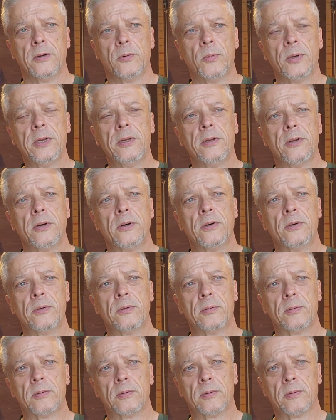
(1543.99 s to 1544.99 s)
We
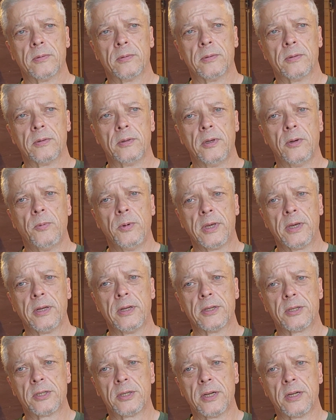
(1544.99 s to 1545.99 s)
know and we can
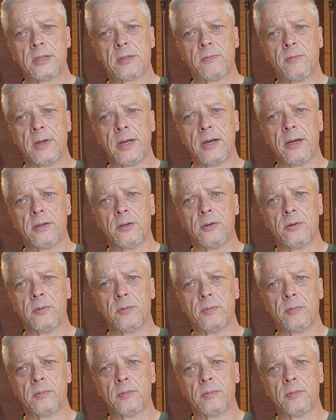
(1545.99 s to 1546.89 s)
assess value.